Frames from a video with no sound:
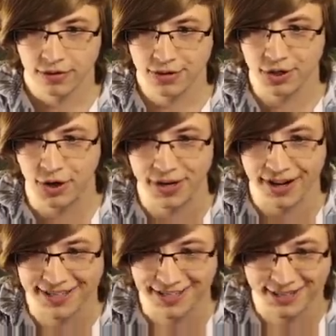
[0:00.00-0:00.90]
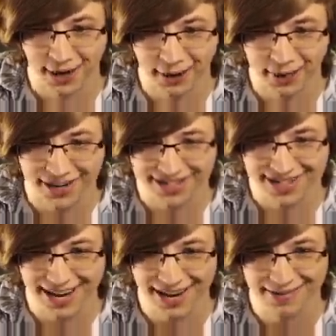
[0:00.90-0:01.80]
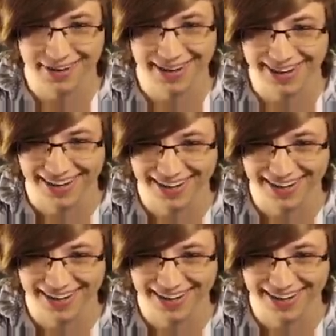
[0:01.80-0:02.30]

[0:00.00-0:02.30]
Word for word: Dude, it's so much damage.